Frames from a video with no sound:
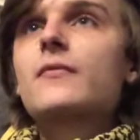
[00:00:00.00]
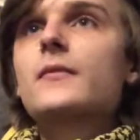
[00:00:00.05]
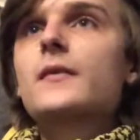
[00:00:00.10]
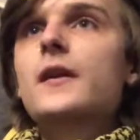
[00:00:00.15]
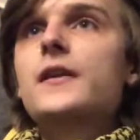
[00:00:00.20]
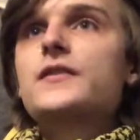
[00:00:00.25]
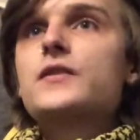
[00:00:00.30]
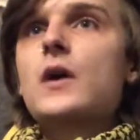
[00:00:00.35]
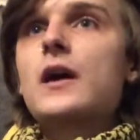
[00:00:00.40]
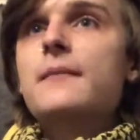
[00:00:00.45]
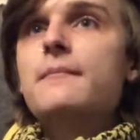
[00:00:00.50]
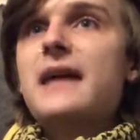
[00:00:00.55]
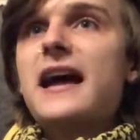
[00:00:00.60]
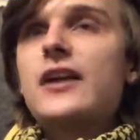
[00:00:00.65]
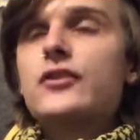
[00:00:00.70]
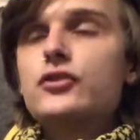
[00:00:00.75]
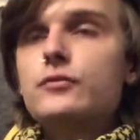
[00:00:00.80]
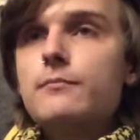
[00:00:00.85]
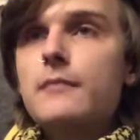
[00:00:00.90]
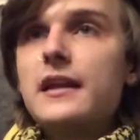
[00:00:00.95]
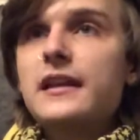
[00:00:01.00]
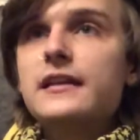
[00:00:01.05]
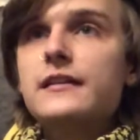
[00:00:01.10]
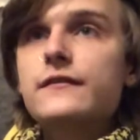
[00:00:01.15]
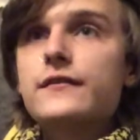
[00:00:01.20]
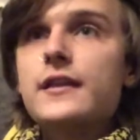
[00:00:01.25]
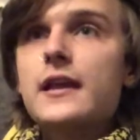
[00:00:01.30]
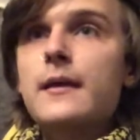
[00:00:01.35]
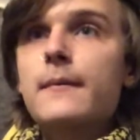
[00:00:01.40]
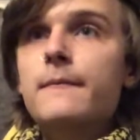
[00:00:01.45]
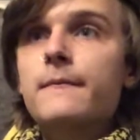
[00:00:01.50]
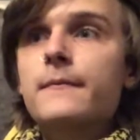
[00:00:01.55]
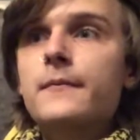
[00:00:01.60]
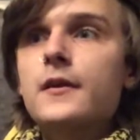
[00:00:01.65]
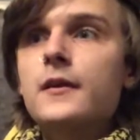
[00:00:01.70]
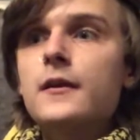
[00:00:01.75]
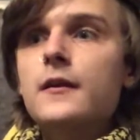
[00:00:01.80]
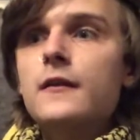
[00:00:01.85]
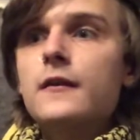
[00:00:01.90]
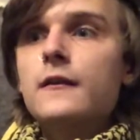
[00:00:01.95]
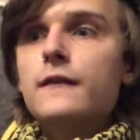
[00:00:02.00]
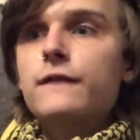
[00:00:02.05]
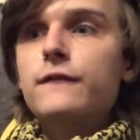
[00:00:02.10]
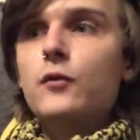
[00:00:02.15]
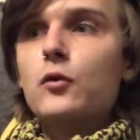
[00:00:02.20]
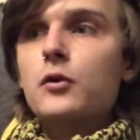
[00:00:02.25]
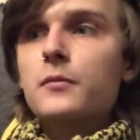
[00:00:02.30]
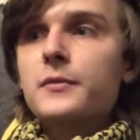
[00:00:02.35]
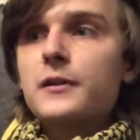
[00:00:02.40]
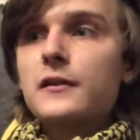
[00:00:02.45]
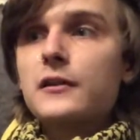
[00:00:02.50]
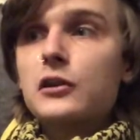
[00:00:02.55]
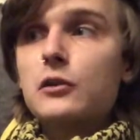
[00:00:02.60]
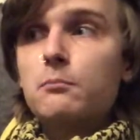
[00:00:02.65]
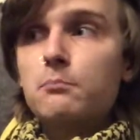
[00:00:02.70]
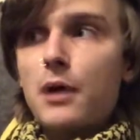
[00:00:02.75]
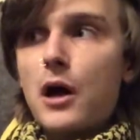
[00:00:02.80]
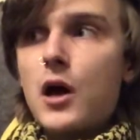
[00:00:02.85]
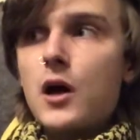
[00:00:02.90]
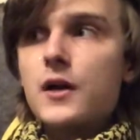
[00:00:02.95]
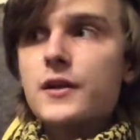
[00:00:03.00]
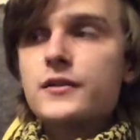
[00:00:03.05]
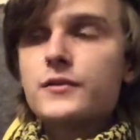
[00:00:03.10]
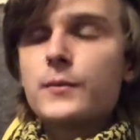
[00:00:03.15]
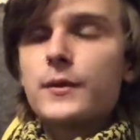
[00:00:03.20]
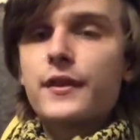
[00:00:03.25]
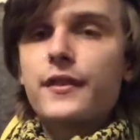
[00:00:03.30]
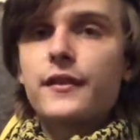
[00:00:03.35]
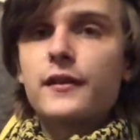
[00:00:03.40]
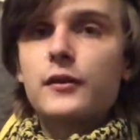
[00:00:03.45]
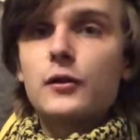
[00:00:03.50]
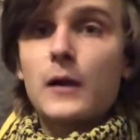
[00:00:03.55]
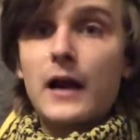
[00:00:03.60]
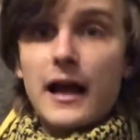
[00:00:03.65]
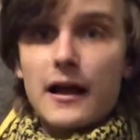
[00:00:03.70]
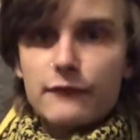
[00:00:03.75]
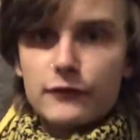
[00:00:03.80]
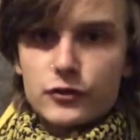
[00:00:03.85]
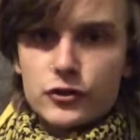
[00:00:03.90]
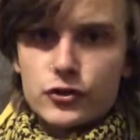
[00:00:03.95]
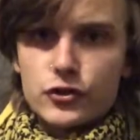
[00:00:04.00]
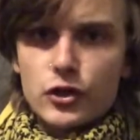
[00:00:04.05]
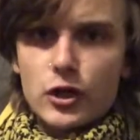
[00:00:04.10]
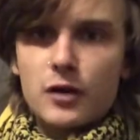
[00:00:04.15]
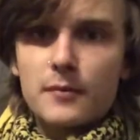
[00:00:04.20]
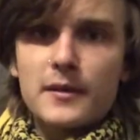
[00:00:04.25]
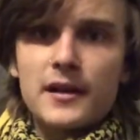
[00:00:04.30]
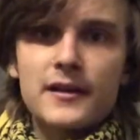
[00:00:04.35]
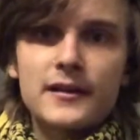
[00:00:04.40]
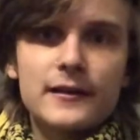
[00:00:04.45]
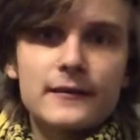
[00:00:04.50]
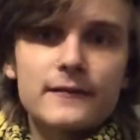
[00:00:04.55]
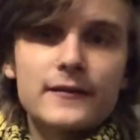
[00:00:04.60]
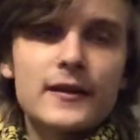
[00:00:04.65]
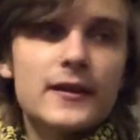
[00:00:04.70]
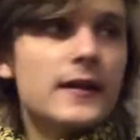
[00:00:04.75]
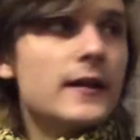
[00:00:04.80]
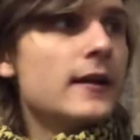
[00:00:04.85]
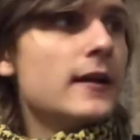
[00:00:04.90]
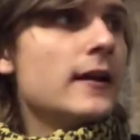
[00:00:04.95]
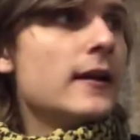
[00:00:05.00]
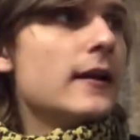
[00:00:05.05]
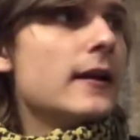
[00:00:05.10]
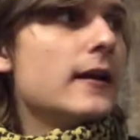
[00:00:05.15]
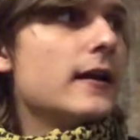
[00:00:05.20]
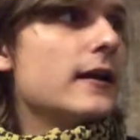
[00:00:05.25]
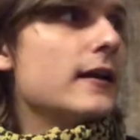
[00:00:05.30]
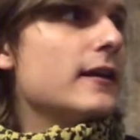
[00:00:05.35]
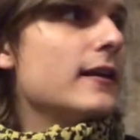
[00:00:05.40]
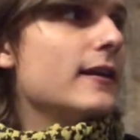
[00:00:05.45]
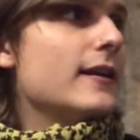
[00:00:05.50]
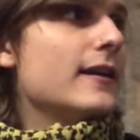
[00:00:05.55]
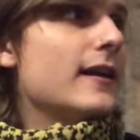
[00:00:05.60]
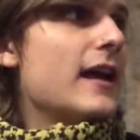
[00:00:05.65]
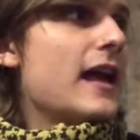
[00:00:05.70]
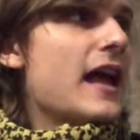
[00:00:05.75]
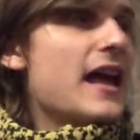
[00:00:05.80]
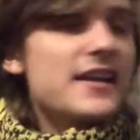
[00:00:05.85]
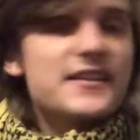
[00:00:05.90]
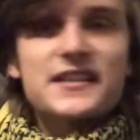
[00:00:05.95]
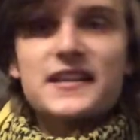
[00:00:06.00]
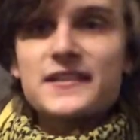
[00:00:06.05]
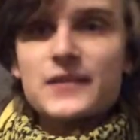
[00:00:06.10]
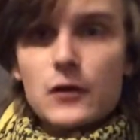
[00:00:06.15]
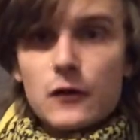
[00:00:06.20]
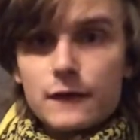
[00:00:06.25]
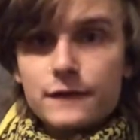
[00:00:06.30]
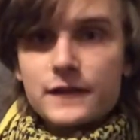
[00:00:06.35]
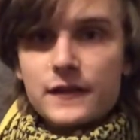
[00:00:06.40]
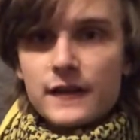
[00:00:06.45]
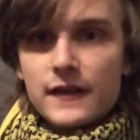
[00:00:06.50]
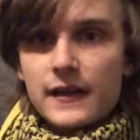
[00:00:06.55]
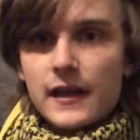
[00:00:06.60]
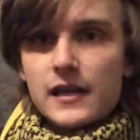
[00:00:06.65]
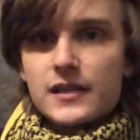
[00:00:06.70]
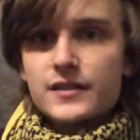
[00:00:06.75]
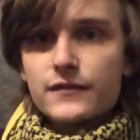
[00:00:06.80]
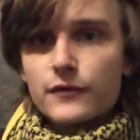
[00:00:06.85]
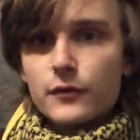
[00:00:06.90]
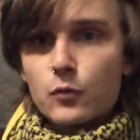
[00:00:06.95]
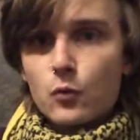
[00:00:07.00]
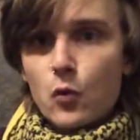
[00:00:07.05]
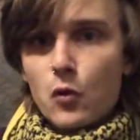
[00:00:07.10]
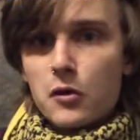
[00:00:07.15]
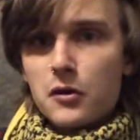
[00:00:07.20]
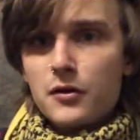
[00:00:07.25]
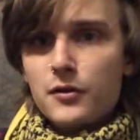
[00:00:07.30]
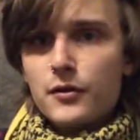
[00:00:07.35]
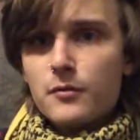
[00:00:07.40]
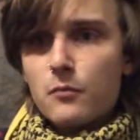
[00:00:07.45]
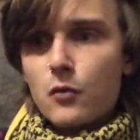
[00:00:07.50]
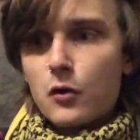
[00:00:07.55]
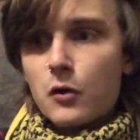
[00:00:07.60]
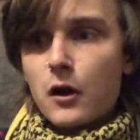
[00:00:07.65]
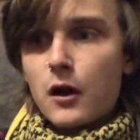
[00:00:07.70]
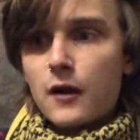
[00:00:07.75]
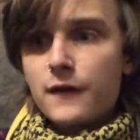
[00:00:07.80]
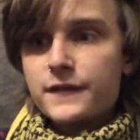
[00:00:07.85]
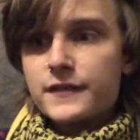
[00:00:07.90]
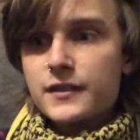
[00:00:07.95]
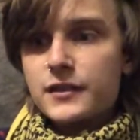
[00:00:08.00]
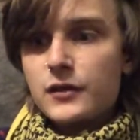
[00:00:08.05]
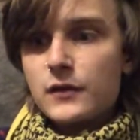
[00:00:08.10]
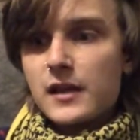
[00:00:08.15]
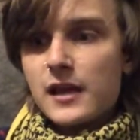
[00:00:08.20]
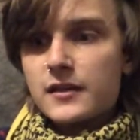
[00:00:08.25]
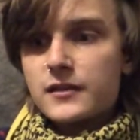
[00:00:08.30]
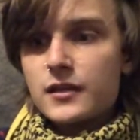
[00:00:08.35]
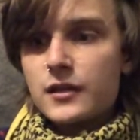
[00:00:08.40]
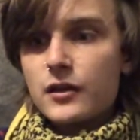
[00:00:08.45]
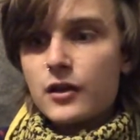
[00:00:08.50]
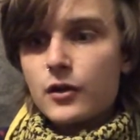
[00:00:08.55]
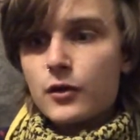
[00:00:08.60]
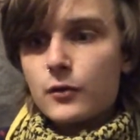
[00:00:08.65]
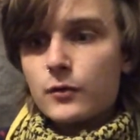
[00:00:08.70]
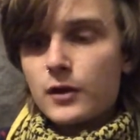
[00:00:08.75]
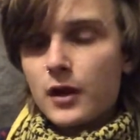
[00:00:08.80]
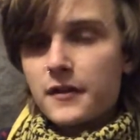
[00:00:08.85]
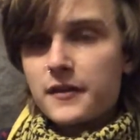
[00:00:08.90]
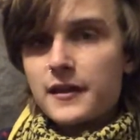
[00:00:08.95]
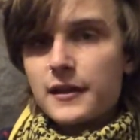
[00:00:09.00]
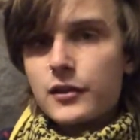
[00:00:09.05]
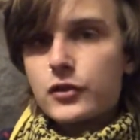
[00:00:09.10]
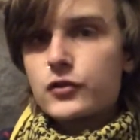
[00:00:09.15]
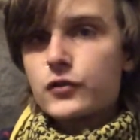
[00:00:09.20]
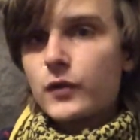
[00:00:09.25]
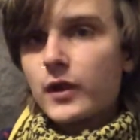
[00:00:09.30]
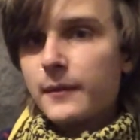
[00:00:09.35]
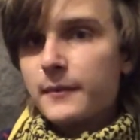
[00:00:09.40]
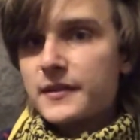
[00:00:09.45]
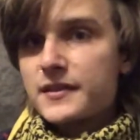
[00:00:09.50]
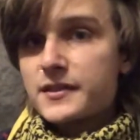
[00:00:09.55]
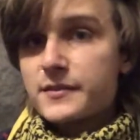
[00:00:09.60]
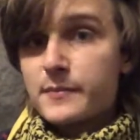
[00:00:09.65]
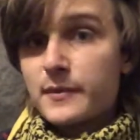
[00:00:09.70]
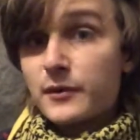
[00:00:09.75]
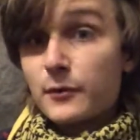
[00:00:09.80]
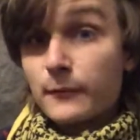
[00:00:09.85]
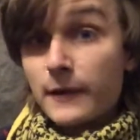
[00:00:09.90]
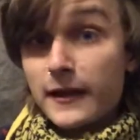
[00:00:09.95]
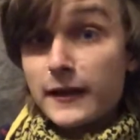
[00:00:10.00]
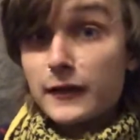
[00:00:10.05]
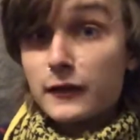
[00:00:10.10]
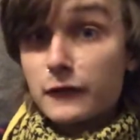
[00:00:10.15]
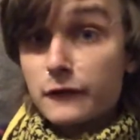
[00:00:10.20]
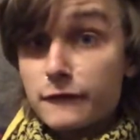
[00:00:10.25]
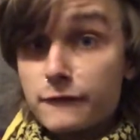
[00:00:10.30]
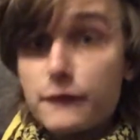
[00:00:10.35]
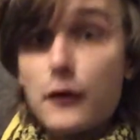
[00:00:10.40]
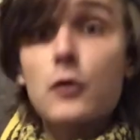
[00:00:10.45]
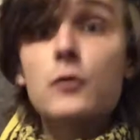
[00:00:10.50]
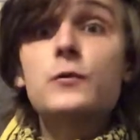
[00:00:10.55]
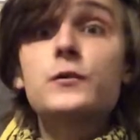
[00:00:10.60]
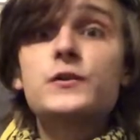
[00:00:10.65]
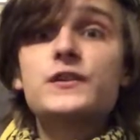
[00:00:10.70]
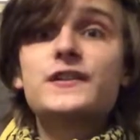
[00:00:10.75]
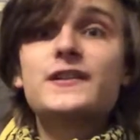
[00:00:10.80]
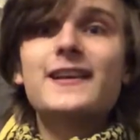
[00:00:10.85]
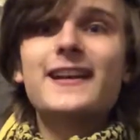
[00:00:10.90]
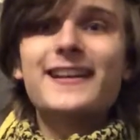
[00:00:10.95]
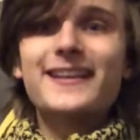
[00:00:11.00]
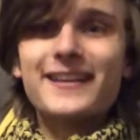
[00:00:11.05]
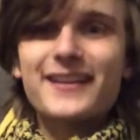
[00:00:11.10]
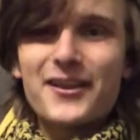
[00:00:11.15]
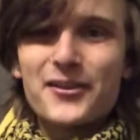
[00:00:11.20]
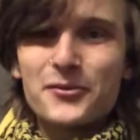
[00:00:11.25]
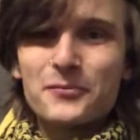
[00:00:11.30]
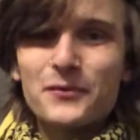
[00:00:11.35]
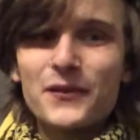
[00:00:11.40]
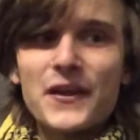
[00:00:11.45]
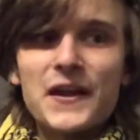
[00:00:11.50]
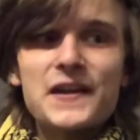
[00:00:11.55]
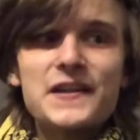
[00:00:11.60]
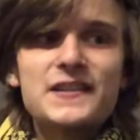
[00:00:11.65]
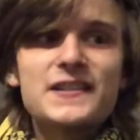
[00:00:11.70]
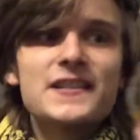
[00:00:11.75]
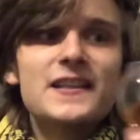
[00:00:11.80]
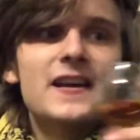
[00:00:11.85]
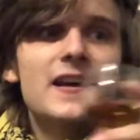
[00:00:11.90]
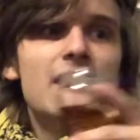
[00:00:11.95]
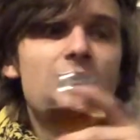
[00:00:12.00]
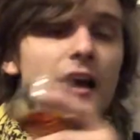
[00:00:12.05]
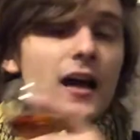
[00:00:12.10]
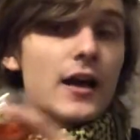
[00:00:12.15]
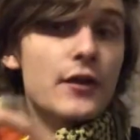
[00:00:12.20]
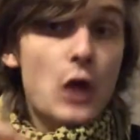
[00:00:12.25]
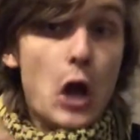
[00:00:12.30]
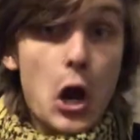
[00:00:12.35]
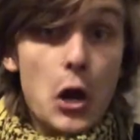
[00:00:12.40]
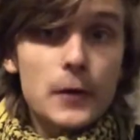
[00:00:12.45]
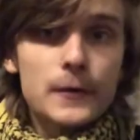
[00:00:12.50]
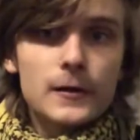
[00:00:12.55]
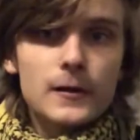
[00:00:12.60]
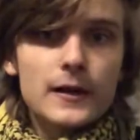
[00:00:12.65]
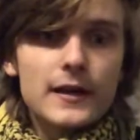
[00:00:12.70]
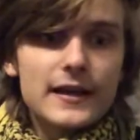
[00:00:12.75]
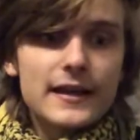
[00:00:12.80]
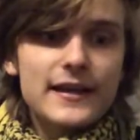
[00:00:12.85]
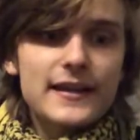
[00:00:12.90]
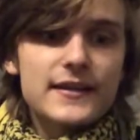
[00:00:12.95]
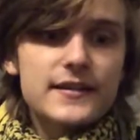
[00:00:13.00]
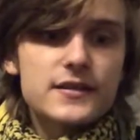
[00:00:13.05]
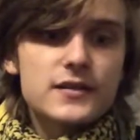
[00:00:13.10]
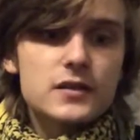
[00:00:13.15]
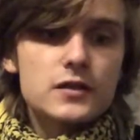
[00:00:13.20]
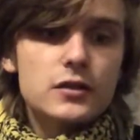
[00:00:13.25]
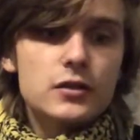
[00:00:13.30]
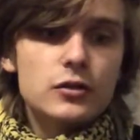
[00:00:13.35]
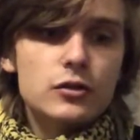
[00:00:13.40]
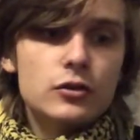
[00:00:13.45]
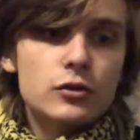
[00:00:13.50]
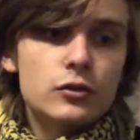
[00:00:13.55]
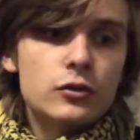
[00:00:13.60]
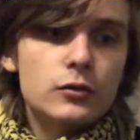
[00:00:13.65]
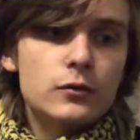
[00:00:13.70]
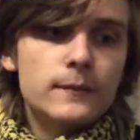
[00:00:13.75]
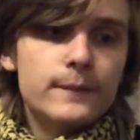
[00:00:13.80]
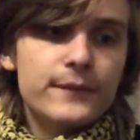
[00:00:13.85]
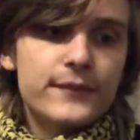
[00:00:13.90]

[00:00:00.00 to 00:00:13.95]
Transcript: So I imagine many of them formed a little bond with your average German, and as is often the case for war, the more often you get to know not the extremists but the regular folks in another place, the harder it is to